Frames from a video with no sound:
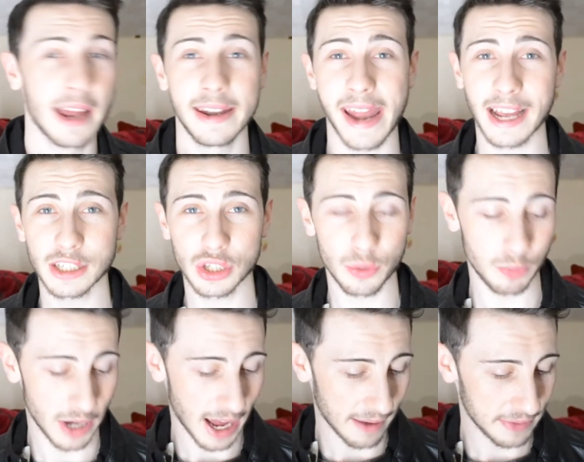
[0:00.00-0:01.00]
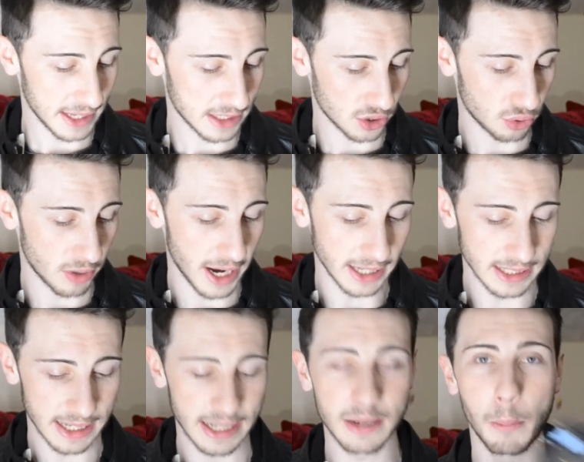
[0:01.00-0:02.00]
Next up, we have this
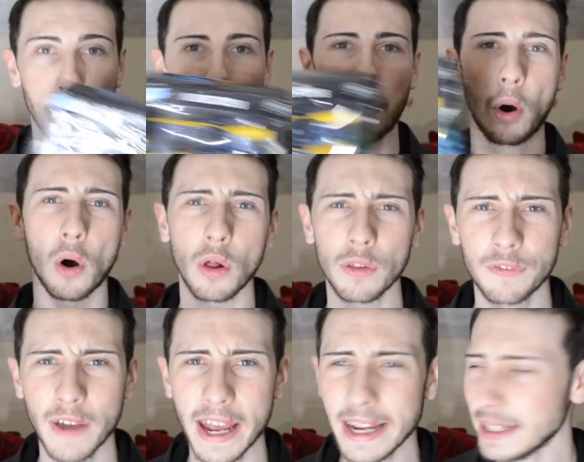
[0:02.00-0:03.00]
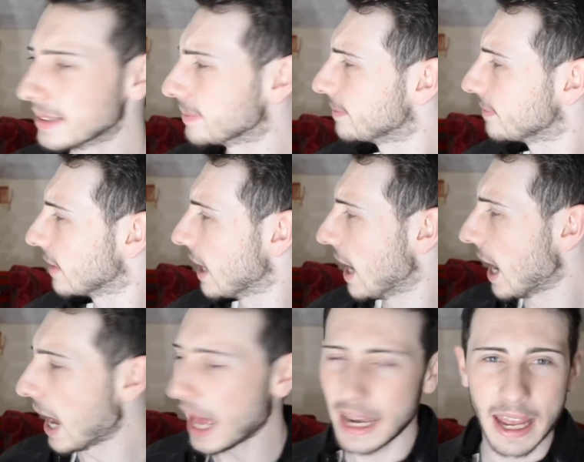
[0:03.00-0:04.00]
crazy ball thing,
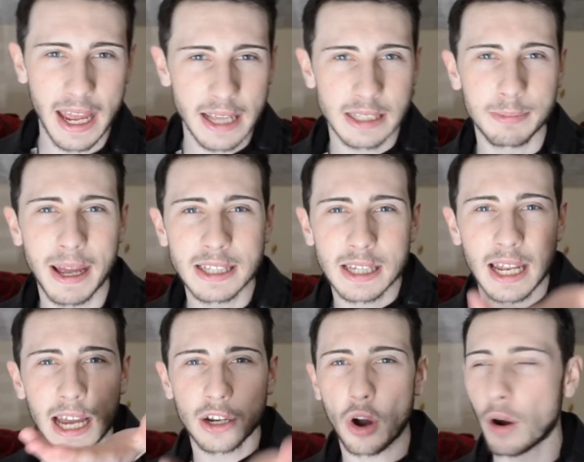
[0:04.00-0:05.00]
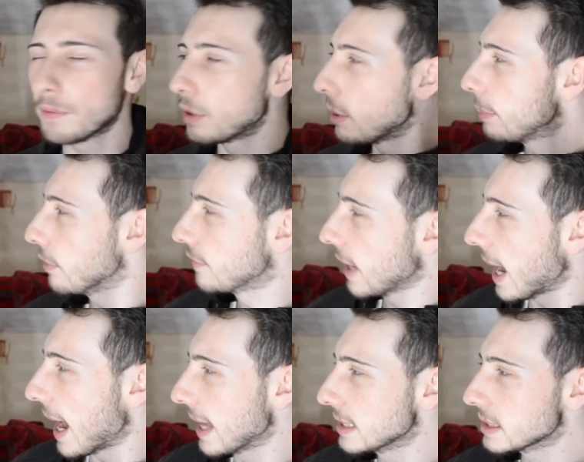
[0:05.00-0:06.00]
and it's meant to like hover above your
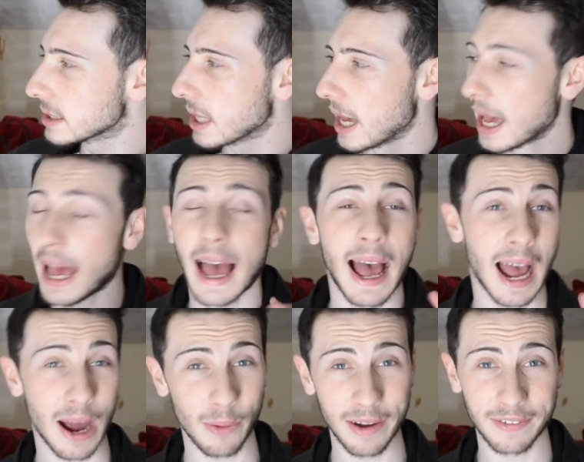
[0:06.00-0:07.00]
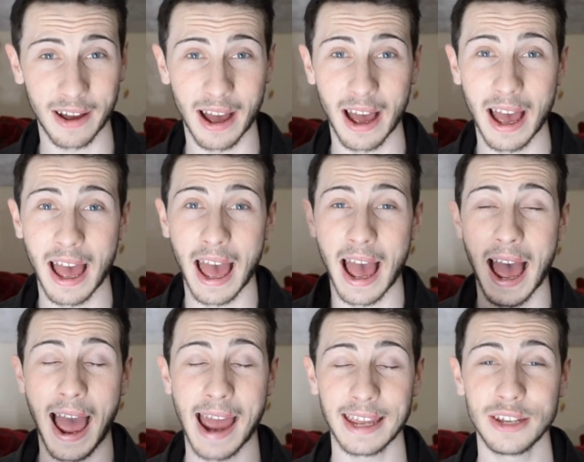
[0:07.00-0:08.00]
hand. However,
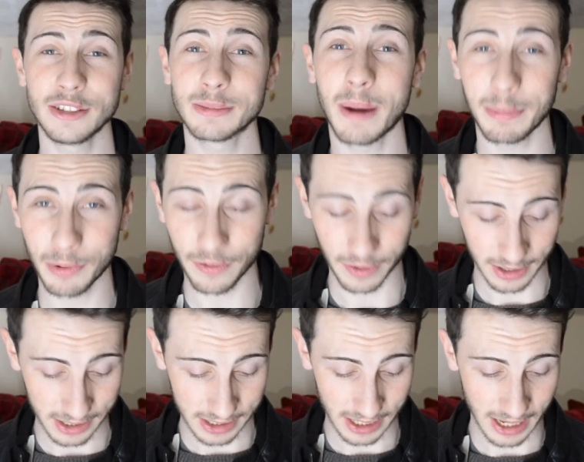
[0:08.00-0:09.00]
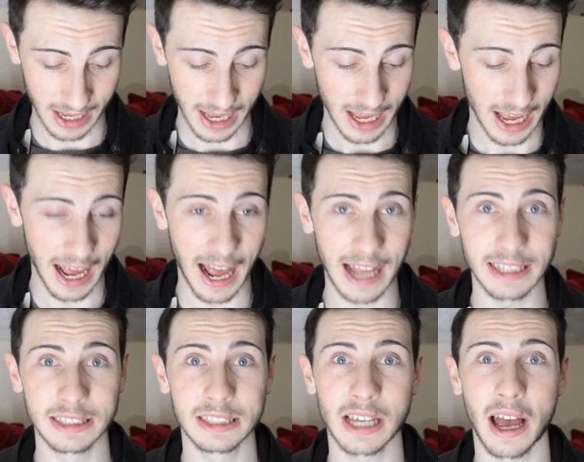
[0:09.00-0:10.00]
I used my brother's
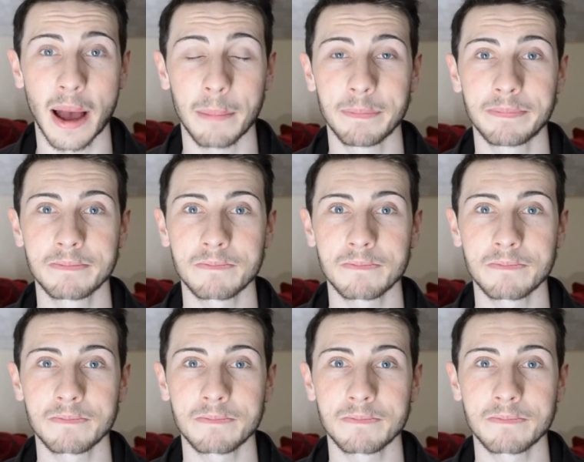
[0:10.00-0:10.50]
and